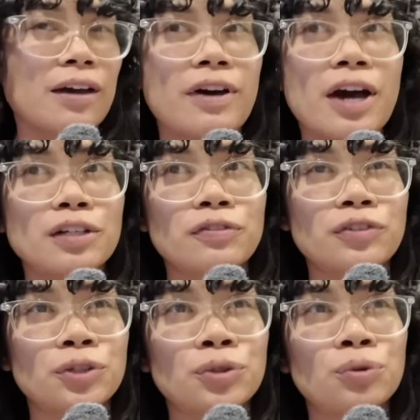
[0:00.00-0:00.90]
I've had a
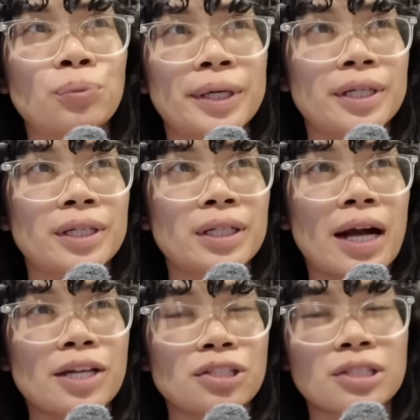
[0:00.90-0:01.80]
few where
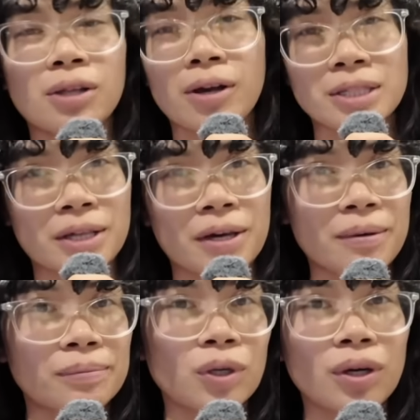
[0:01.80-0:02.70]
I just lost
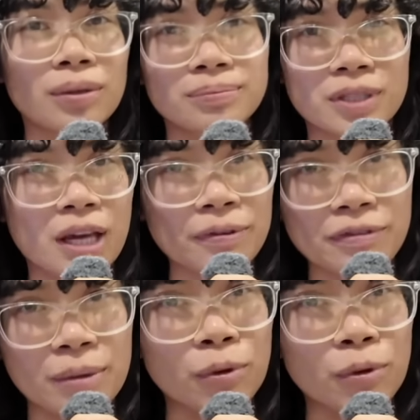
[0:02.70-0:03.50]
them. Some of them